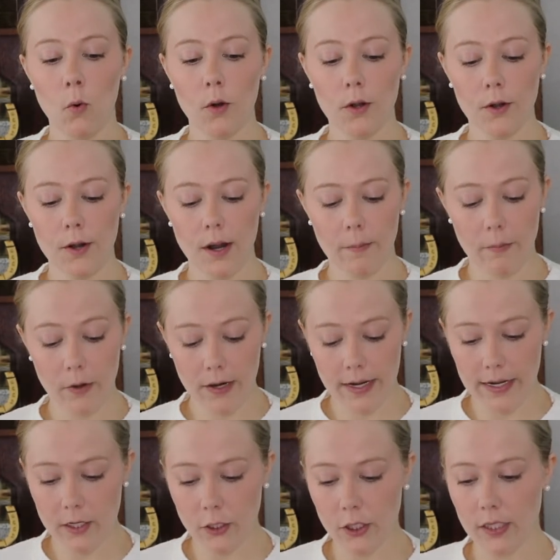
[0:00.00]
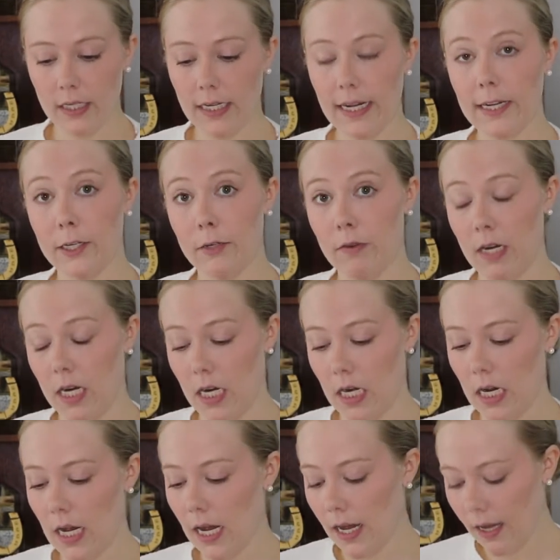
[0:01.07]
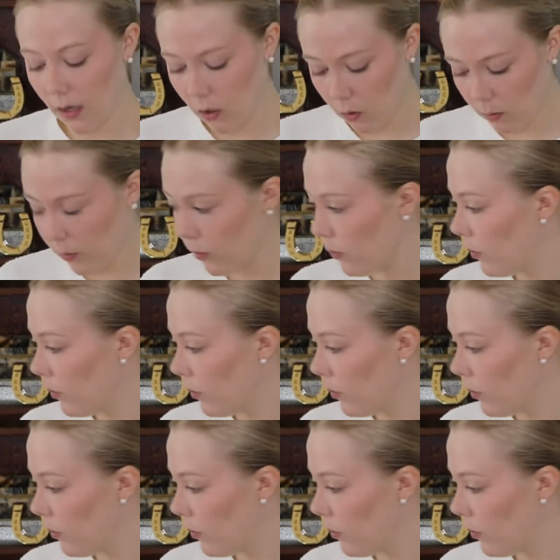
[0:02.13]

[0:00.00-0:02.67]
order number is, just in case you need any help.